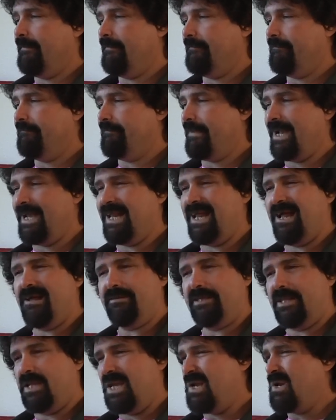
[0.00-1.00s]
Finding
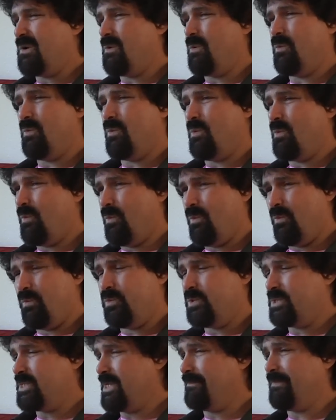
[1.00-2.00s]
out that
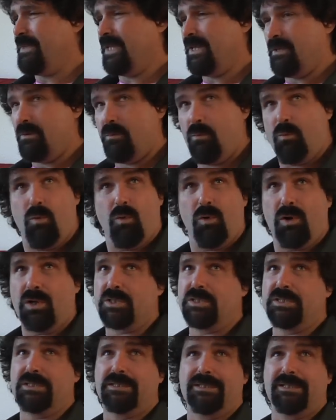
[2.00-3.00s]
something that
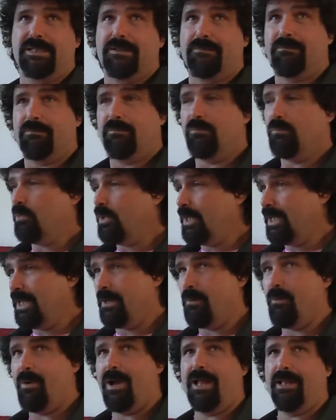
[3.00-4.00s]
works really
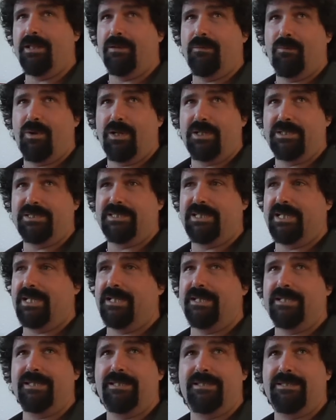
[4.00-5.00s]
well in one
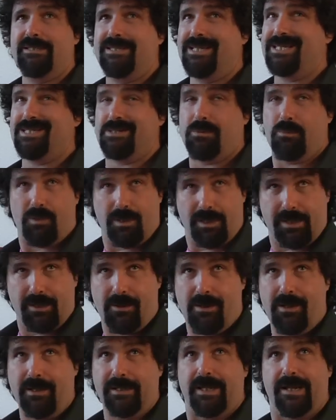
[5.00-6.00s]
city doesn't work at
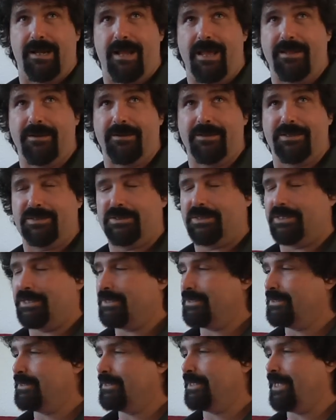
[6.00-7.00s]
all in another
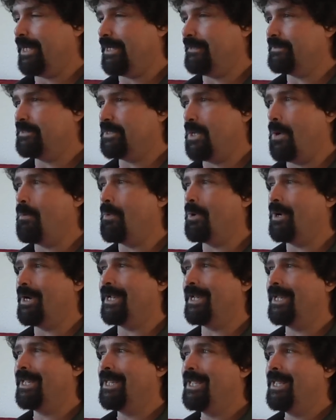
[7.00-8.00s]
is kind of sobering.
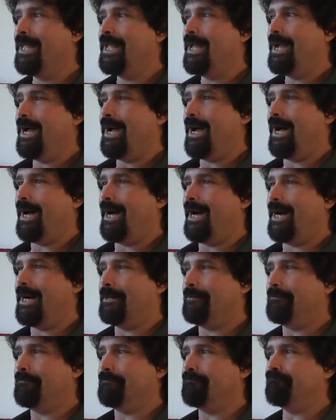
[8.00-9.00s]

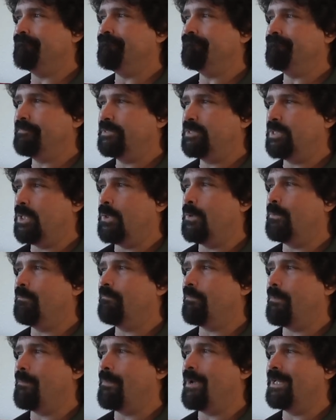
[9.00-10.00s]
Um, so
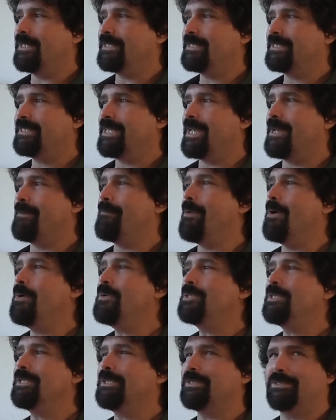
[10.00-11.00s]
from a
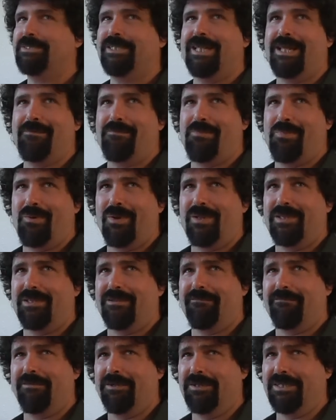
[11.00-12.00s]
emotional standpoint, they're
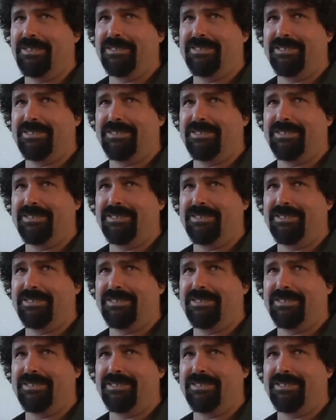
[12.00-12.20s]
really